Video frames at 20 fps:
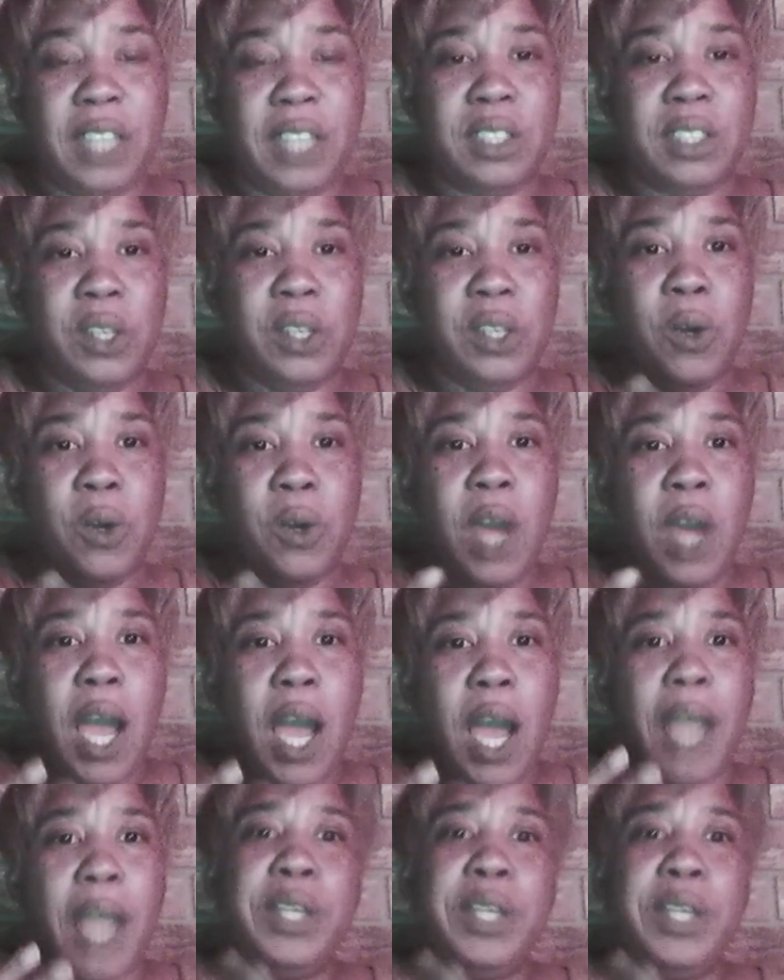So
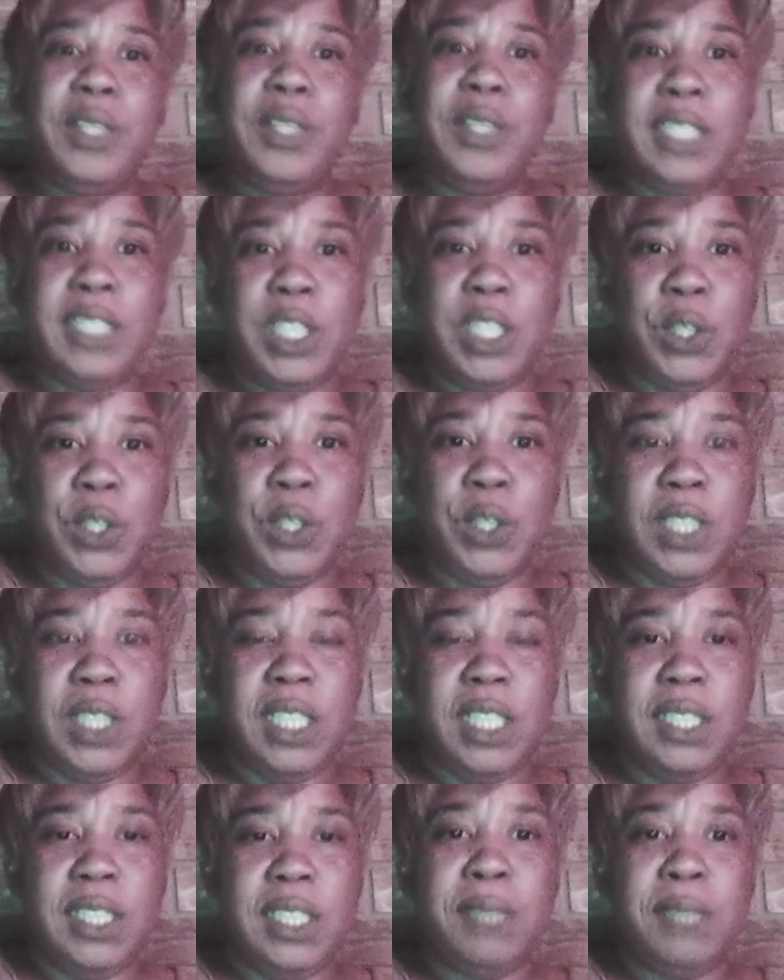I noticed that you did
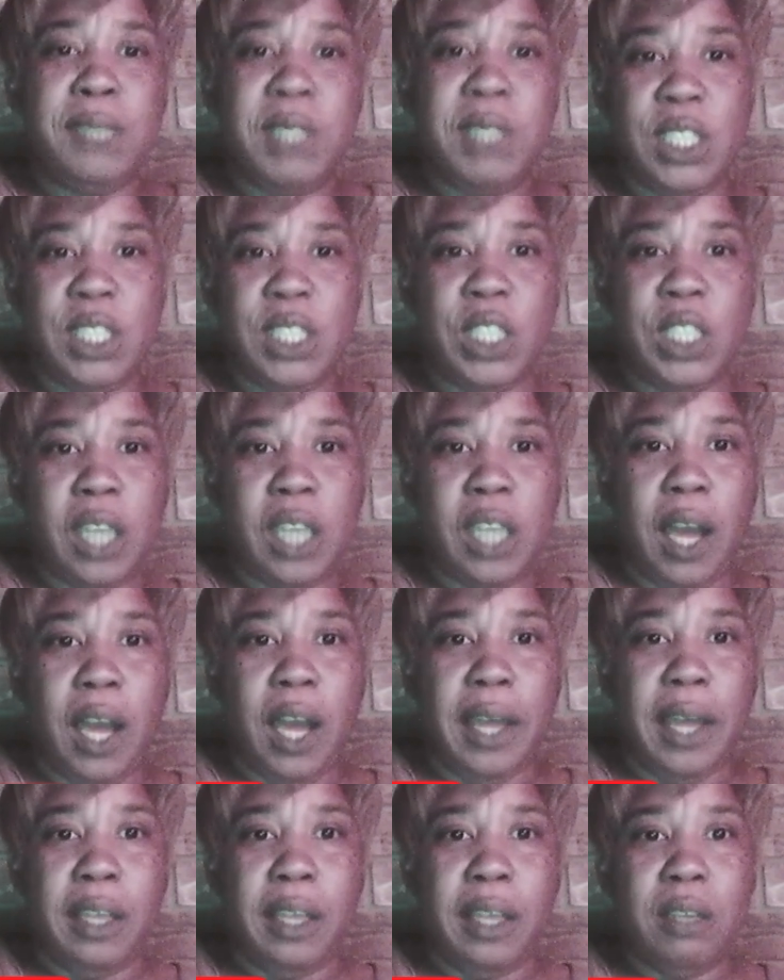some
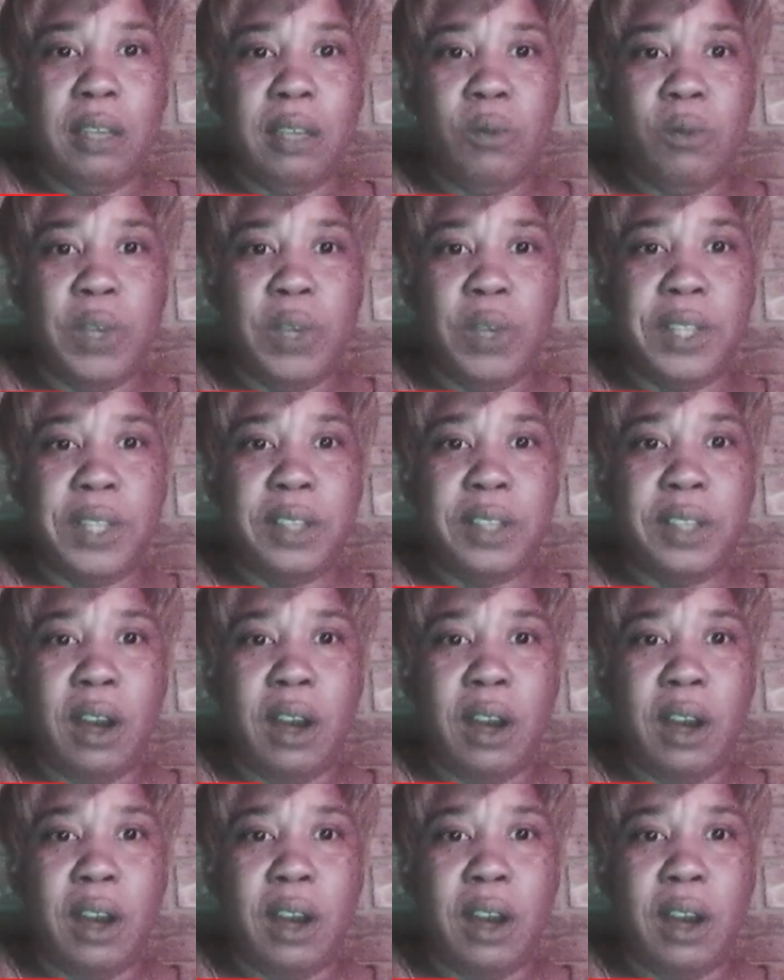CGI with